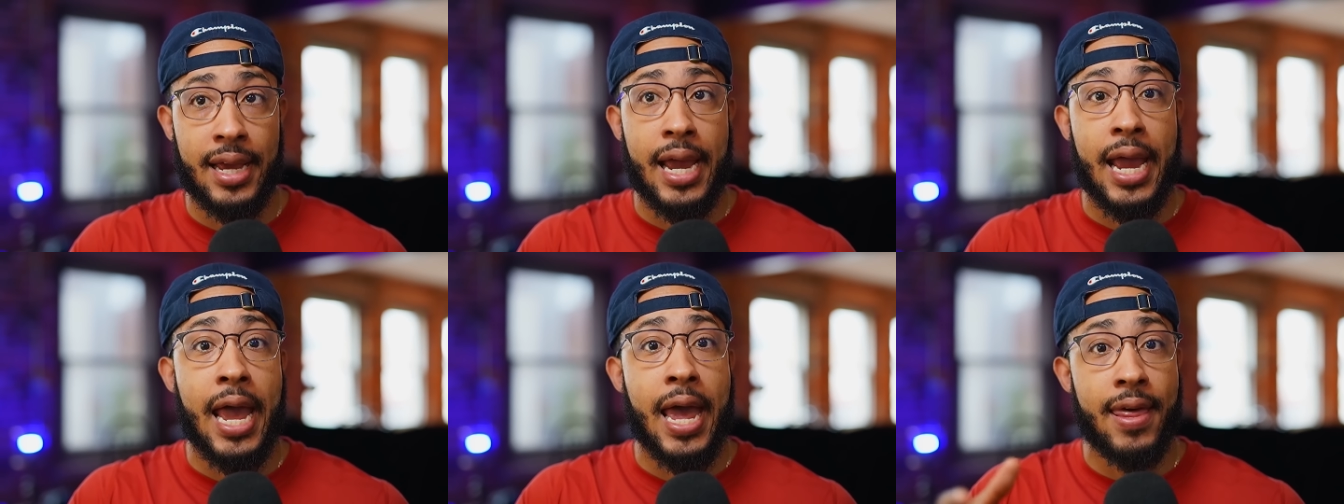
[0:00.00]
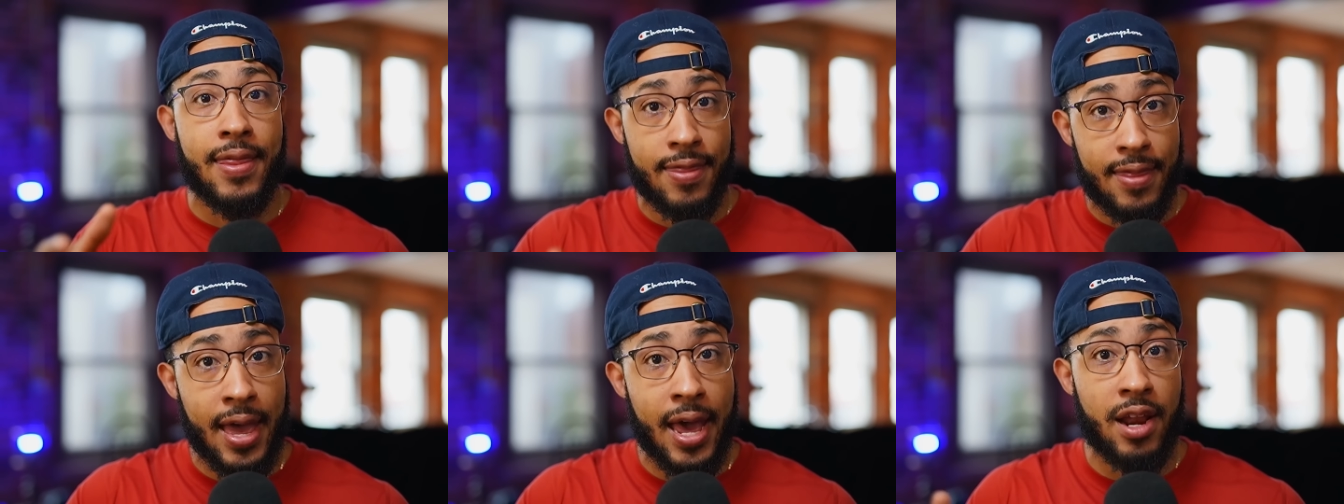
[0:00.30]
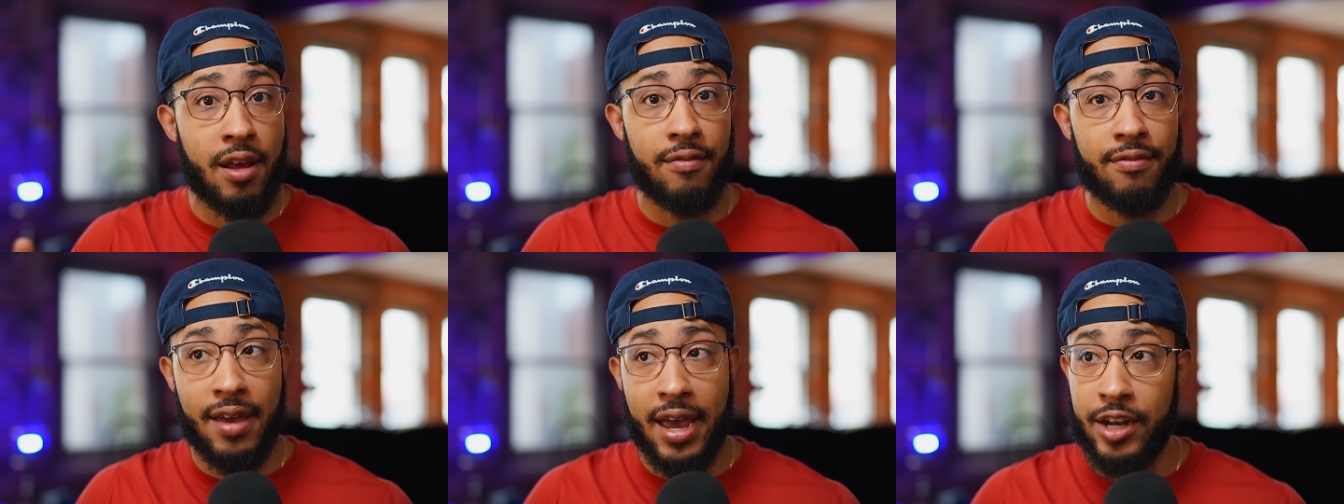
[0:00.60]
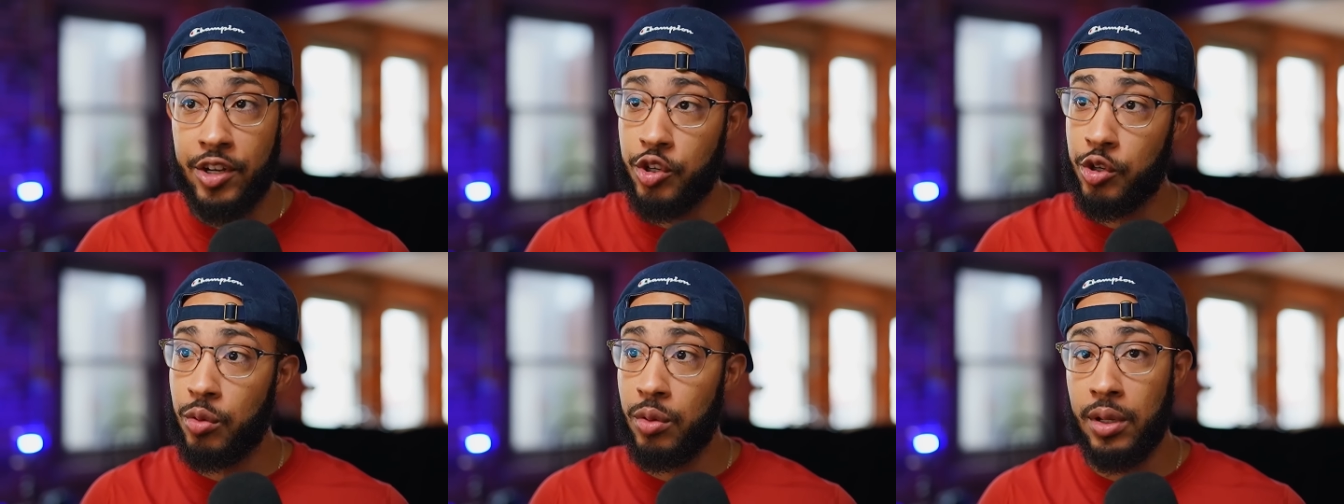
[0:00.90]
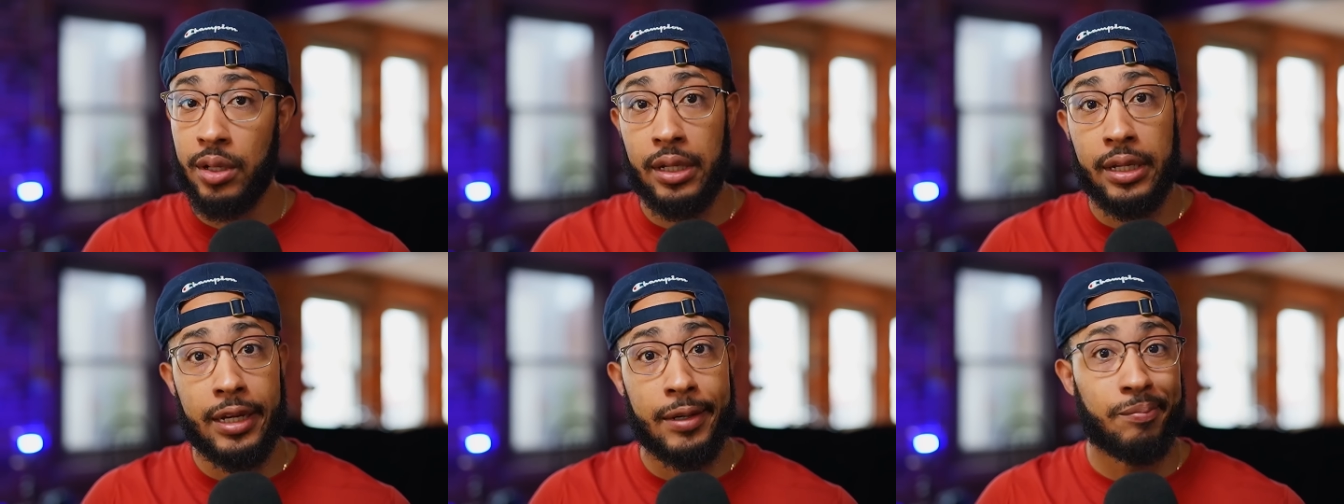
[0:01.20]
And then
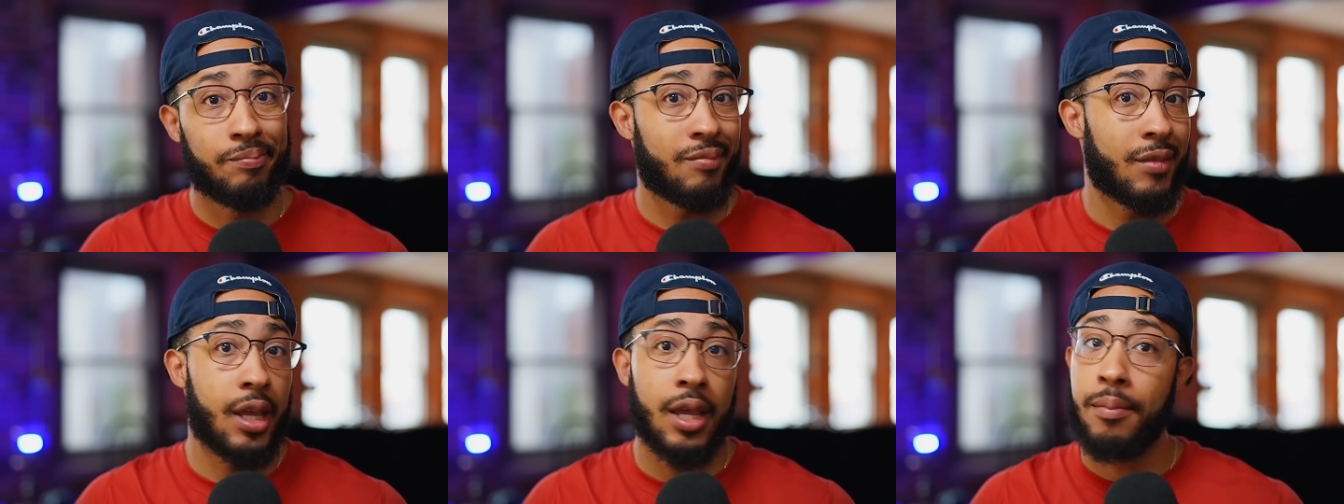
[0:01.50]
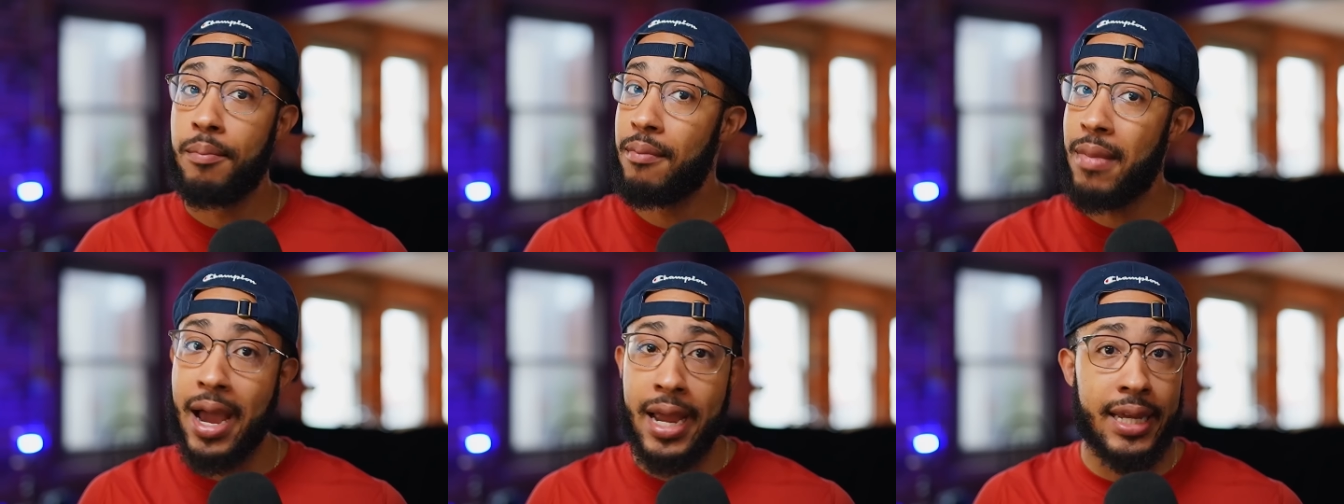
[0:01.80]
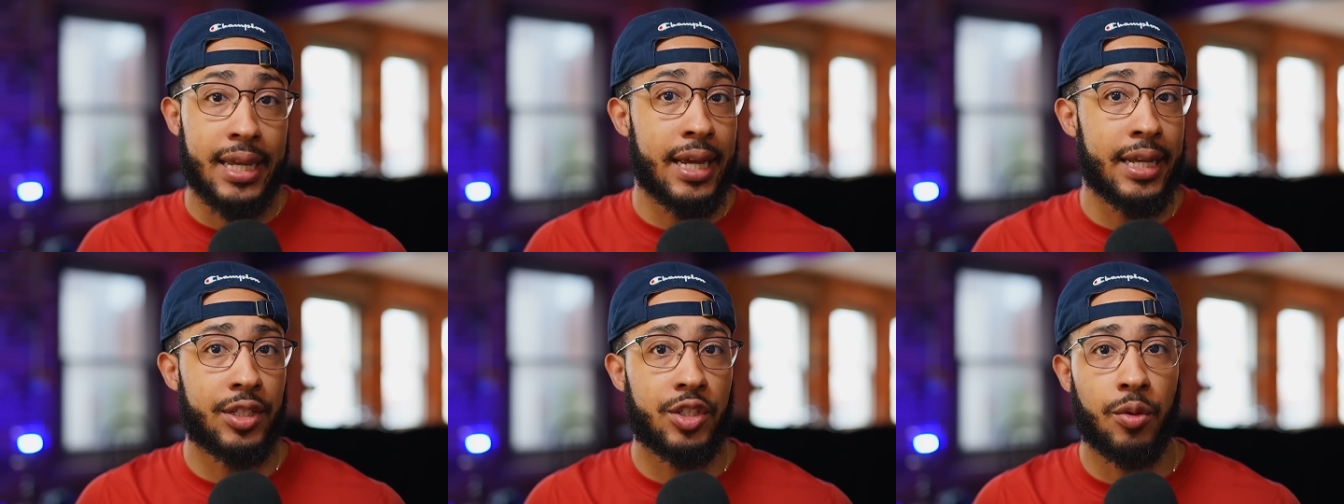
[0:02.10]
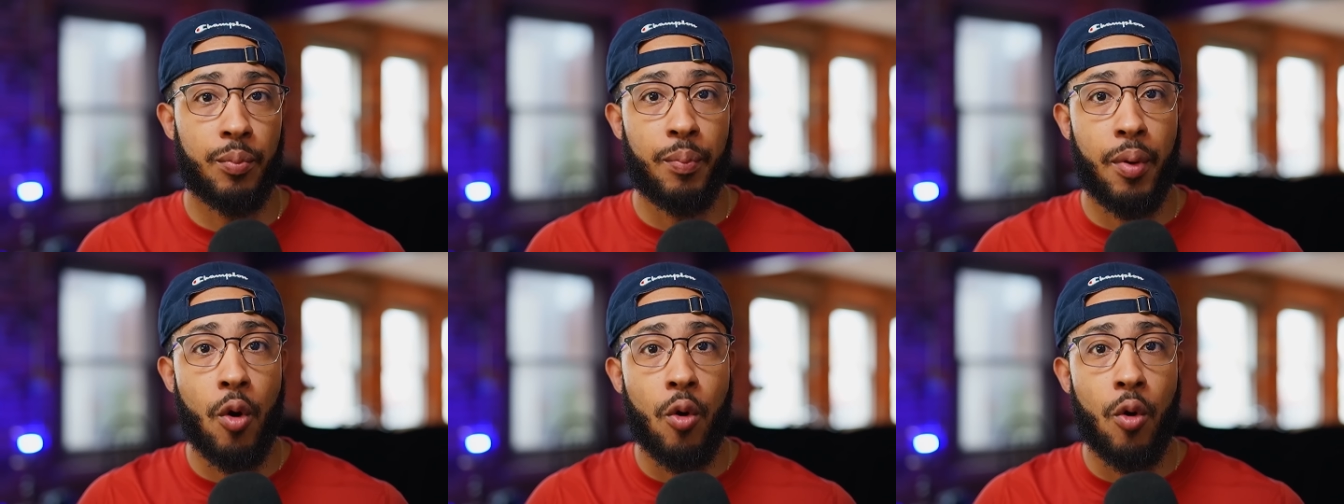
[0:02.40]
eventually might get to.